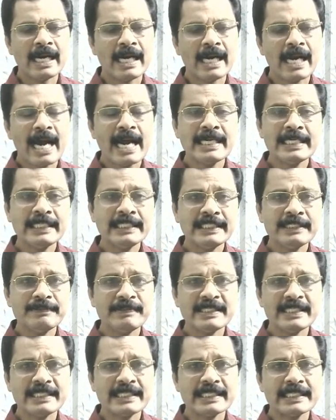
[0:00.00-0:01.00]
Androecium
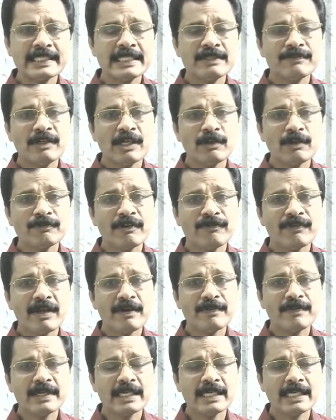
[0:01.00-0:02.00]
is the third whorl of a
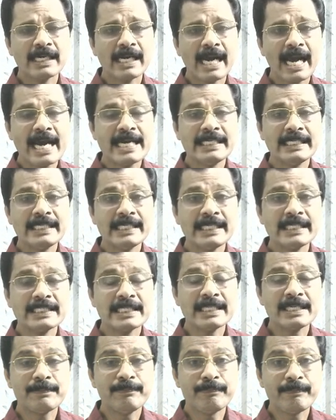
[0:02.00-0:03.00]
flower and it is
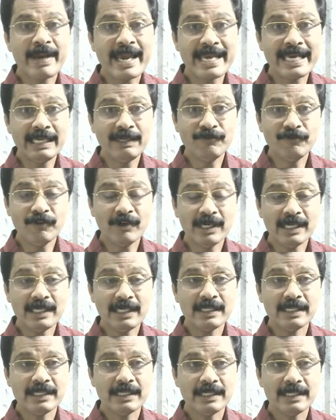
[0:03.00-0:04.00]
the male whorl
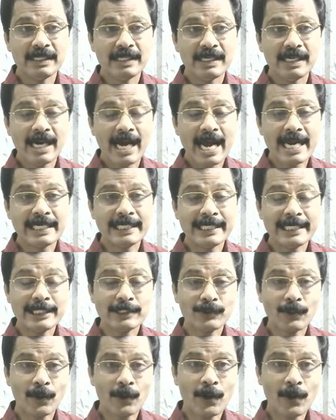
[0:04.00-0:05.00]
and it
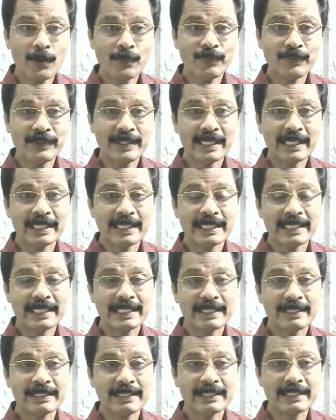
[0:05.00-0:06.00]
is one of the
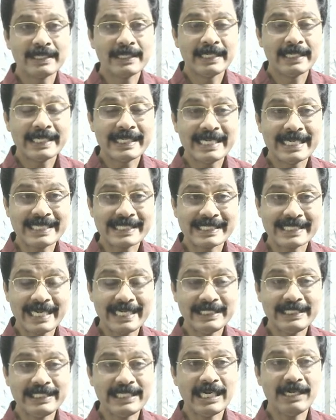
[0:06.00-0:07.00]

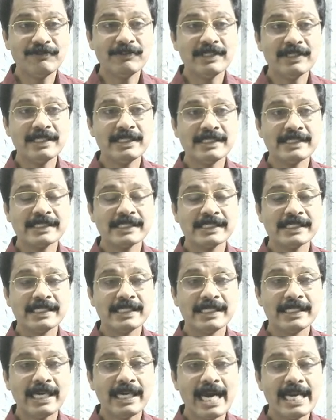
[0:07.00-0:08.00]
essential whorls
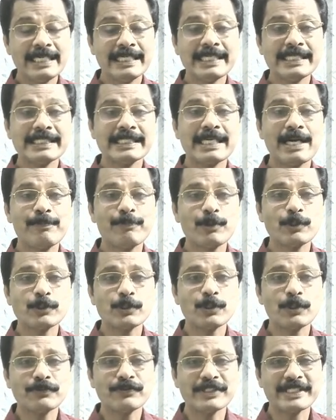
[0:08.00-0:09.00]
and it is
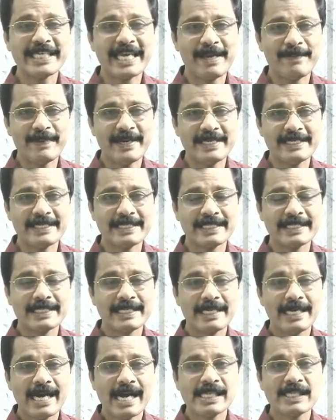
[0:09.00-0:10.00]
composed of stamens,
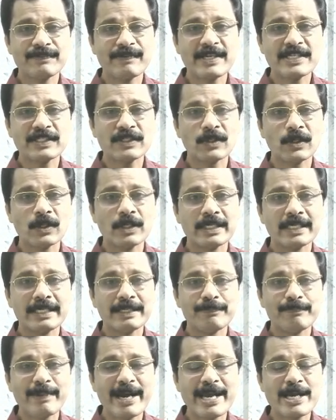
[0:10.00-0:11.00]
otherwise called
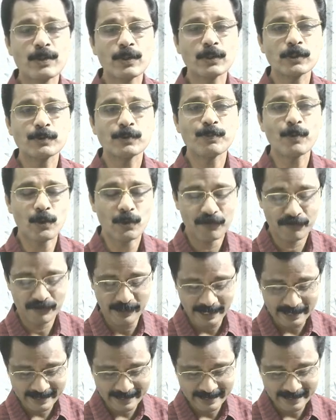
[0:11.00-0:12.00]

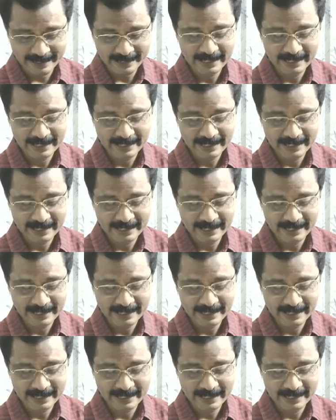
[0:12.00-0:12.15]
microsporophylls.